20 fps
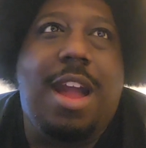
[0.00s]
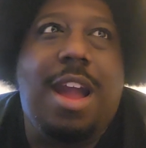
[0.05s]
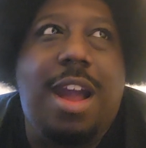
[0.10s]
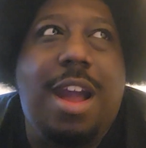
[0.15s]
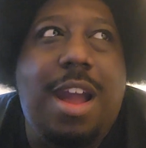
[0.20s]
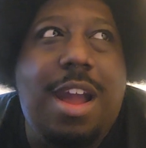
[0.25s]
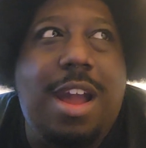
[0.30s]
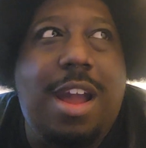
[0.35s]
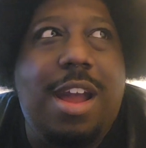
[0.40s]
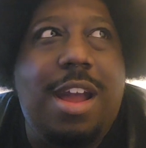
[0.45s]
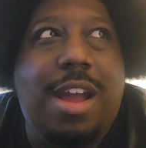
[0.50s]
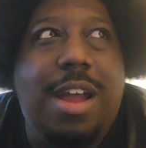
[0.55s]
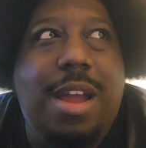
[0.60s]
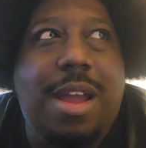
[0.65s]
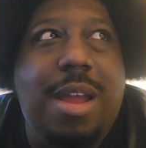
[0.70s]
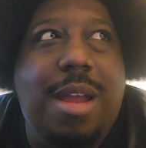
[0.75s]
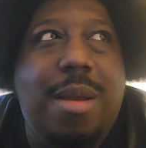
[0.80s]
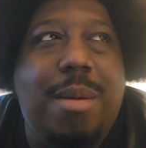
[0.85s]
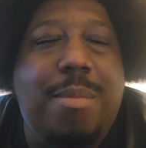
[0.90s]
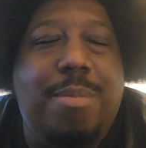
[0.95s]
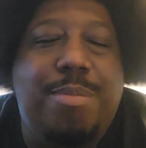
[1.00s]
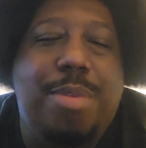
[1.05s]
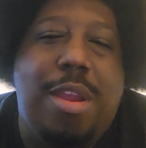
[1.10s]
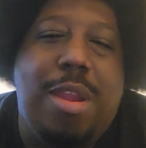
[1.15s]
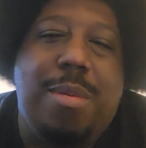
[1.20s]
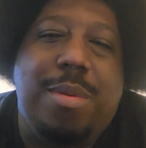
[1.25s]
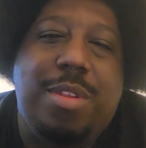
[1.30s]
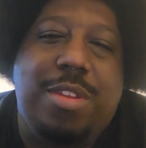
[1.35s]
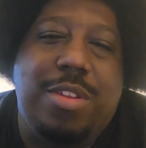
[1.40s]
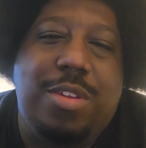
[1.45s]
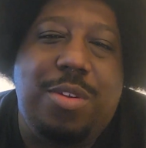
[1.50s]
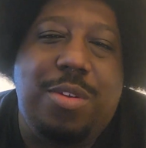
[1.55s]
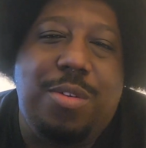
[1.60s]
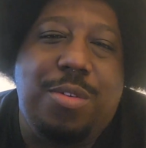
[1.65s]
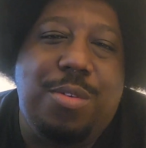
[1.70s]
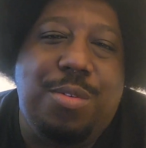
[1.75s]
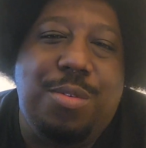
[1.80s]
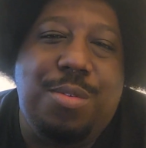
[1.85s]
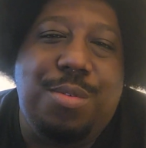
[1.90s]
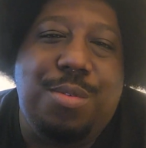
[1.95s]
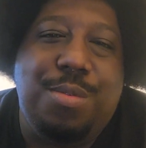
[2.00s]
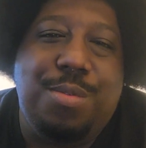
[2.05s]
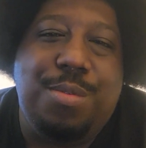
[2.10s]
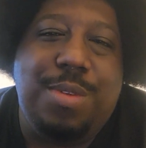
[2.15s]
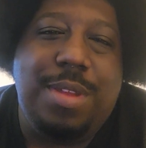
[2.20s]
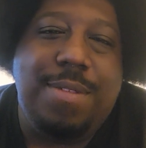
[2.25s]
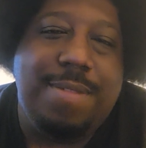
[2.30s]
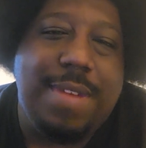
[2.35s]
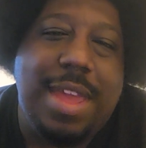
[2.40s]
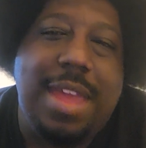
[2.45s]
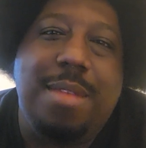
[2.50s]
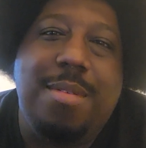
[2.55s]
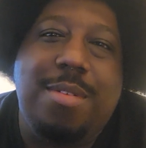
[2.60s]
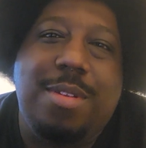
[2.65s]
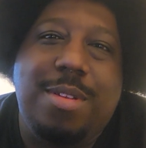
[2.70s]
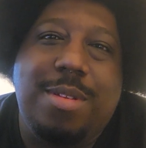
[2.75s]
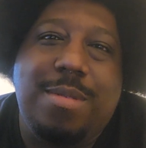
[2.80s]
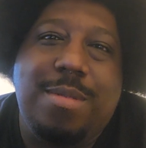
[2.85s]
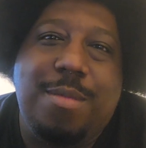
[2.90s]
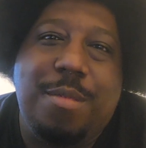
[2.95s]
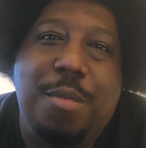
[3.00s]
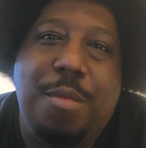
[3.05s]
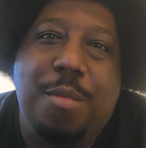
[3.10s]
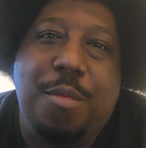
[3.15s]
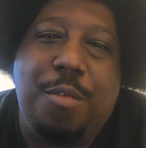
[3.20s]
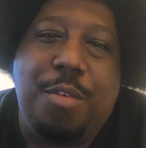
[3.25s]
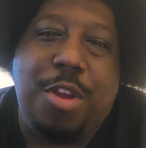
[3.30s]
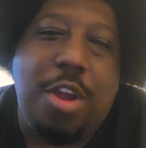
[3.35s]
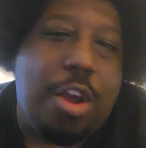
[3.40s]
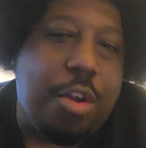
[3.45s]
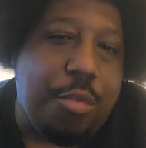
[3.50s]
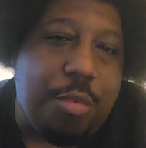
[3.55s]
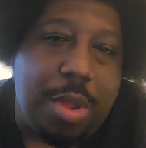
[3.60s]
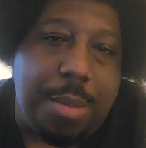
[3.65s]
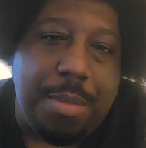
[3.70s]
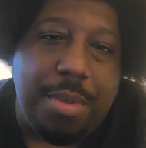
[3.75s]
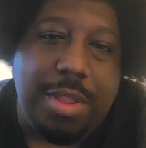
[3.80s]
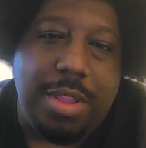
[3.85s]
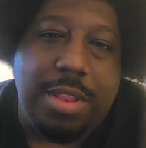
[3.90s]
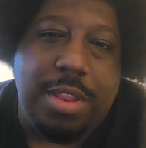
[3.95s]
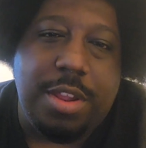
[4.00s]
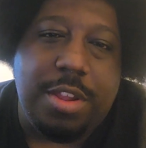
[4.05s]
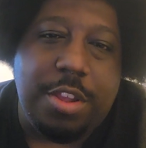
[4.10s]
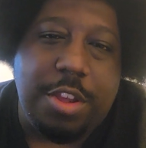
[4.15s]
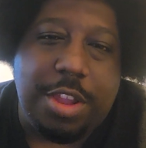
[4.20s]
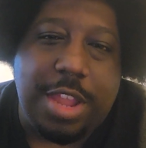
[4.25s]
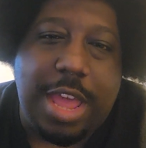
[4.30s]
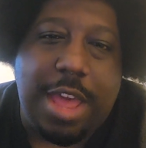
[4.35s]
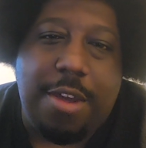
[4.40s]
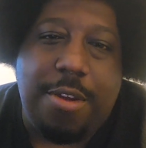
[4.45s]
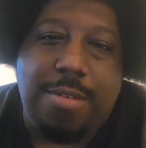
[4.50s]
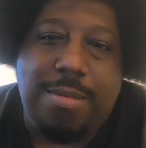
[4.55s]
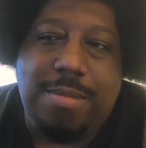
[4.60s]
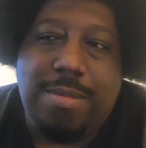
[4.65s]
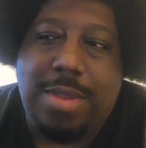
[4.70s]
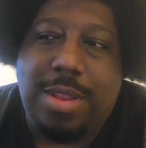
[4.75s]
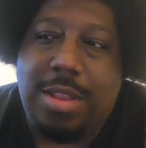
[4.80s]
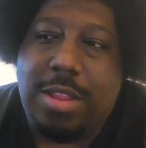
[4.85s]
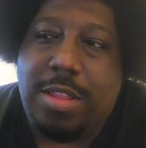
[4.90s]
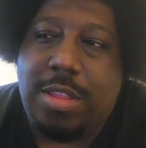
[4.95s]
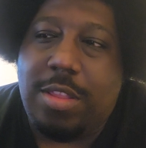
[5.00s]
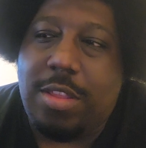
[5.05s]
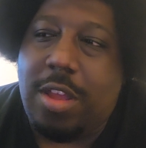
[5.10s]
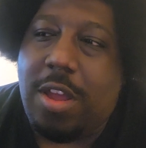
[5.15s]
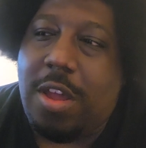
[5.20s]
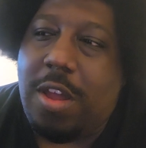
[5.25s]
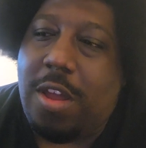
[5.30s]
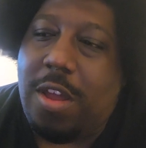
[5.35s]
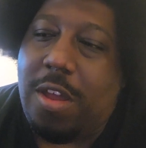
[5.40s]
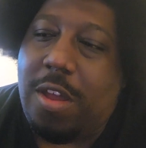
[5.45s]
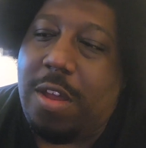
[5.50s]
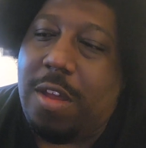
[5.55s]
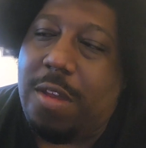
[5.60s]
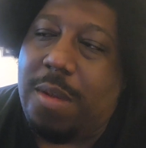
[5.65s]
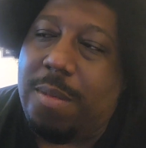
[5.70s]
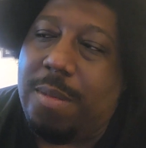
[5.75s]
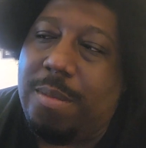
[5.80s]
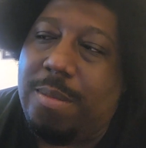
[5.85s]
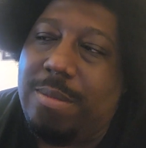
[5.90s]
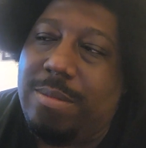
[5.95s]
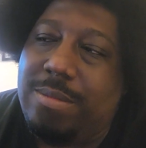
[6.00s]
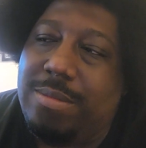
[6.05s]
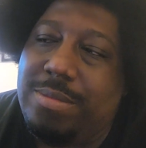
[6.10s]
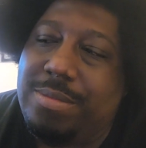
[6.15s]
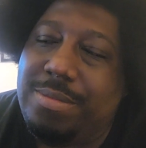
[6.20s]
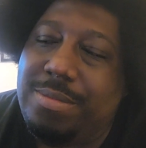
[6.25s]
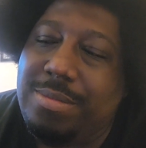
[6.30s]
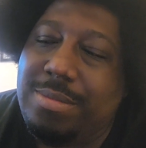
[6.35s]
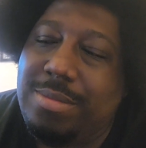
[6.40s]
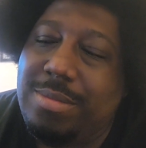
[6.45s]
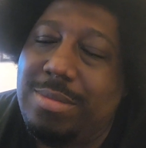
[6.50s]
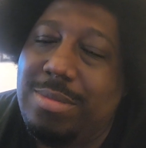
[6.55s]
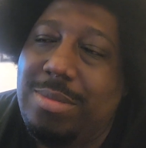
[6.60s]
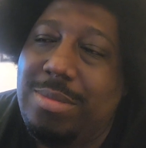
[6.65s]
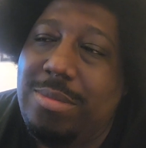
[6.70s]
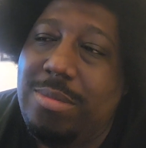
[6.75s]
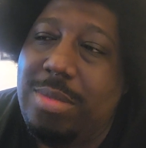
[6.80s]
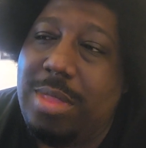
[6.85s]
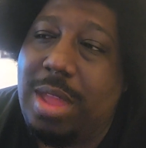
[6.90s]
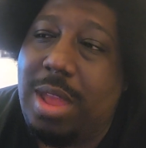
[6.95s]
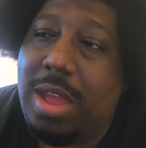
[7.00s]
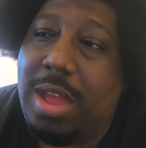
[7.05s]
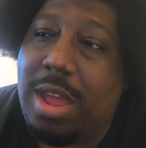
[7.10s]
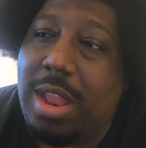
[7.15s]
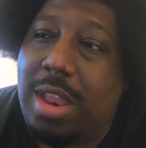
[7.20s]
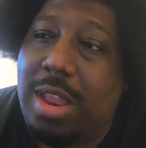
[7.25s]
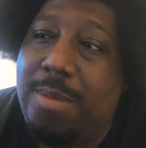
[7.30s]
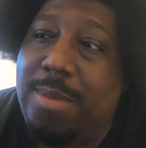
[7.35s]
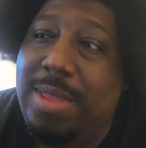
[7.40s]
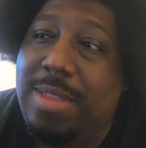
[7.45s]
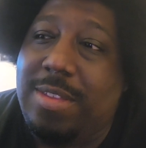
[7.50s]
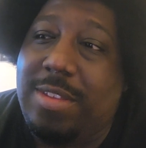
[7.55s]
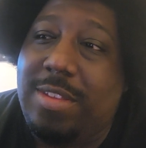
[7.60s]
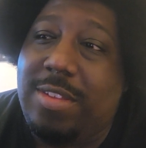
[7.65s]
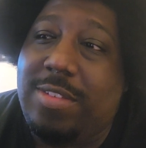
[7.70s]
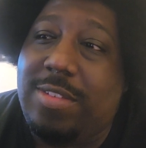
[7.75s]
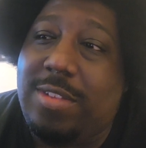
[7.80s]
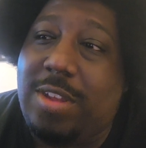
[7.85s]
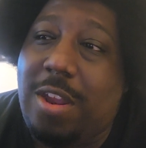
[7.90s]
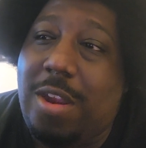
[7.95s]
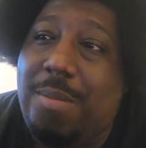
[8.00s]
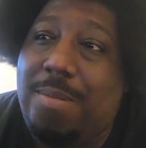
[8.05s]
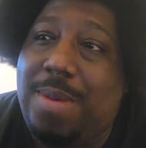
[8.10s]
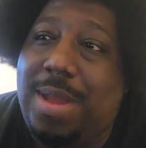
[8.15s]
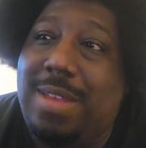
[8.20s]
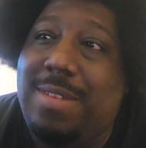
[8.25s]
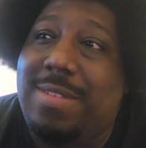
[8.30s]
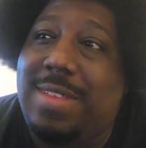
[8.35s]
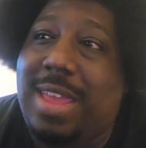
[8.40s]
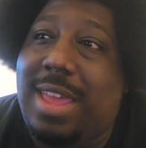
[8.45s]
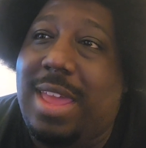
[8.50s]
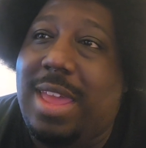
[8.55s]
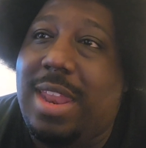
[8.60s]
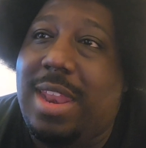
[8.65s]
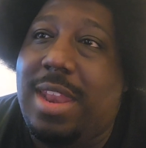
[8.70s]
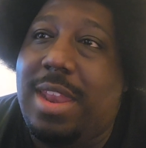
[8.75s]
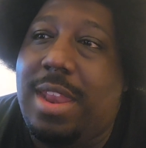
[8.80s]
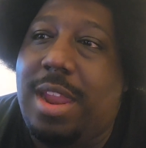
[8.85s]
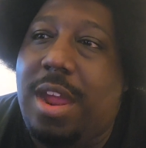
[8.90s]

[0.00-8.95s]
barbecue event called Rumble in the Cookout. Um, Let me just start by saying